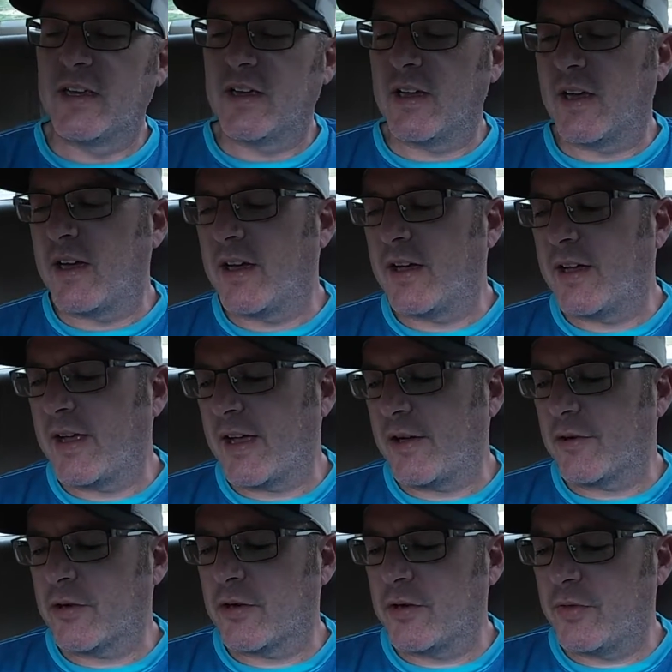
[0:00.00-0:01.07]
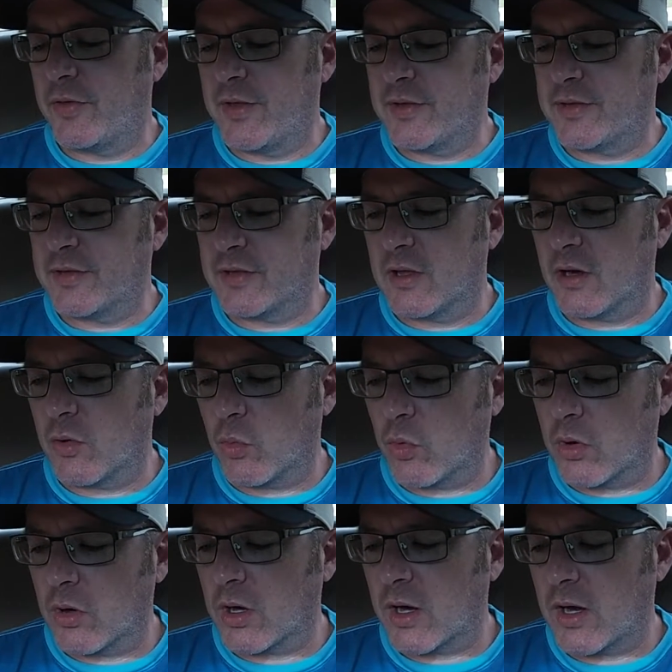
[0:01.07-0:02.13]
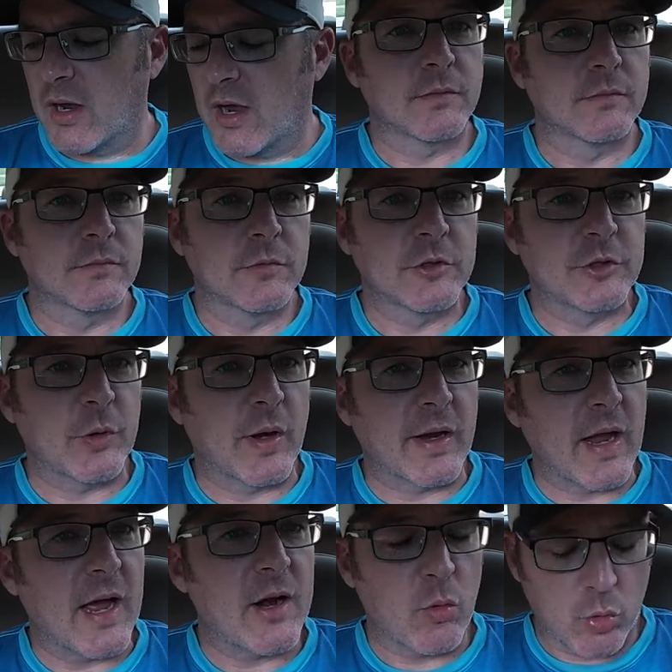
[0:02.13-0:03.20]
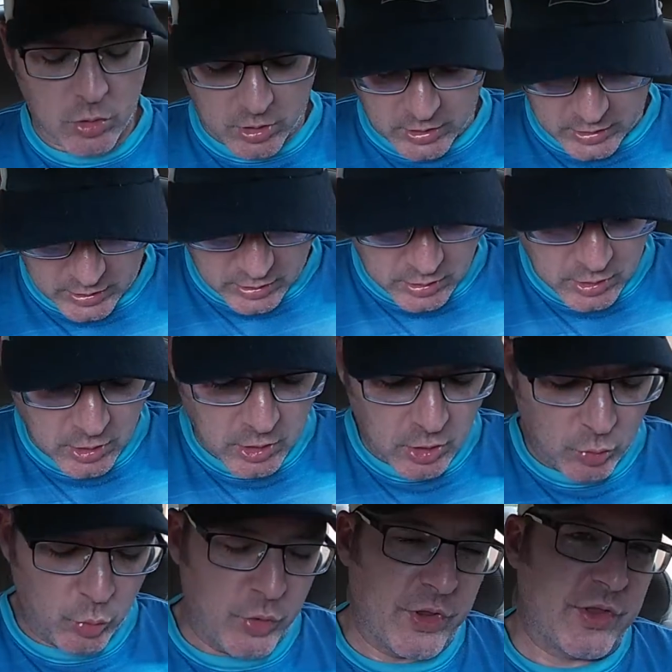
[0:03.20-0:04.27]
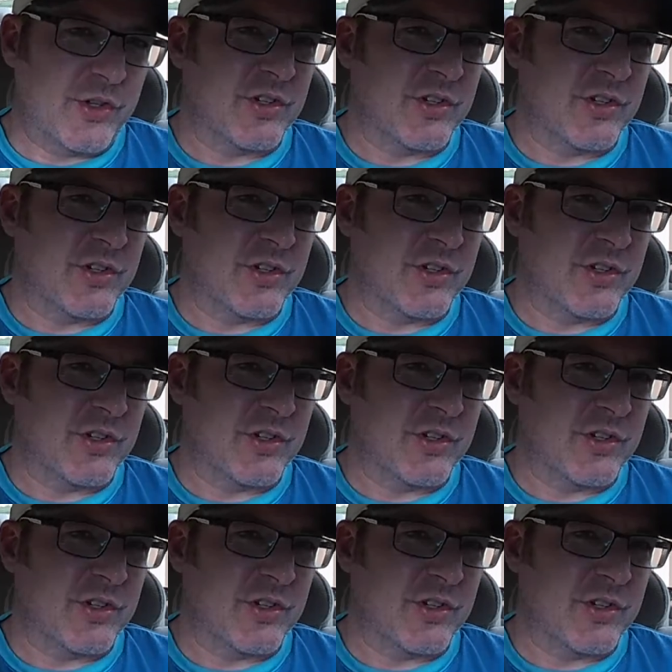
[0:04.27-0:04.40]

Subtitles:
how good this is gonna work. So I got it working with